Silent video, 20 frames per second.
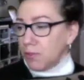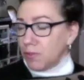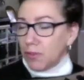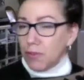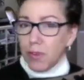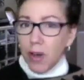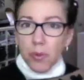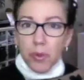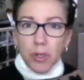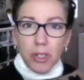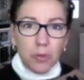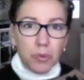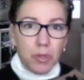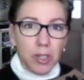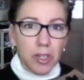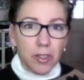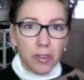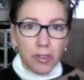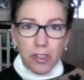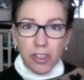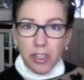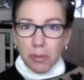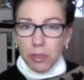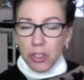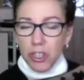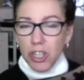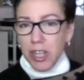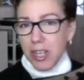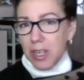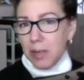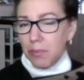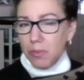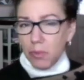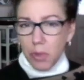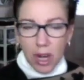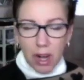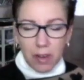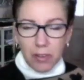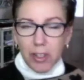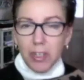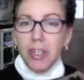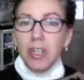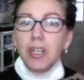forward with or some shame, whatever.